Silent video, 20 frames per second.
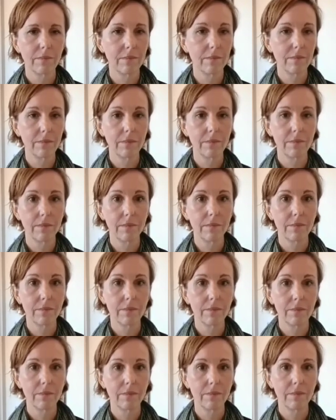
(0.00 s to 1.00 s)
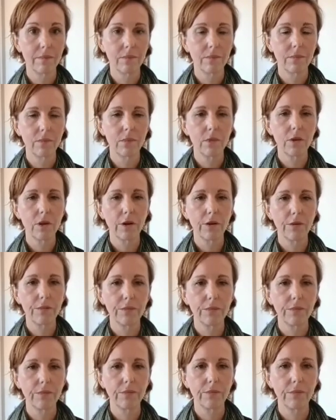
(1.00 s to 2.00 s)

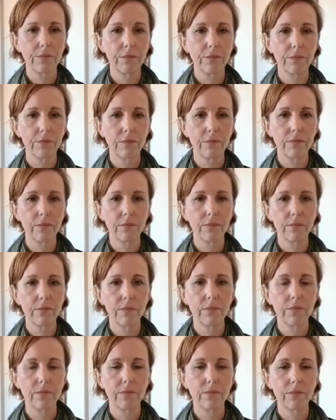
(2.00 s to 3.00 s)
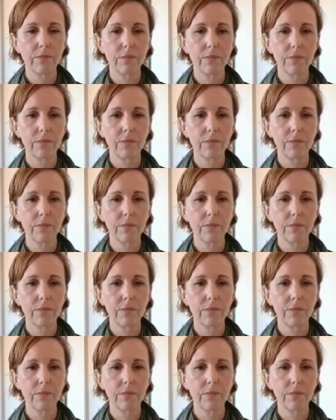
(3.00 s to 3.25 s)
(not speaking)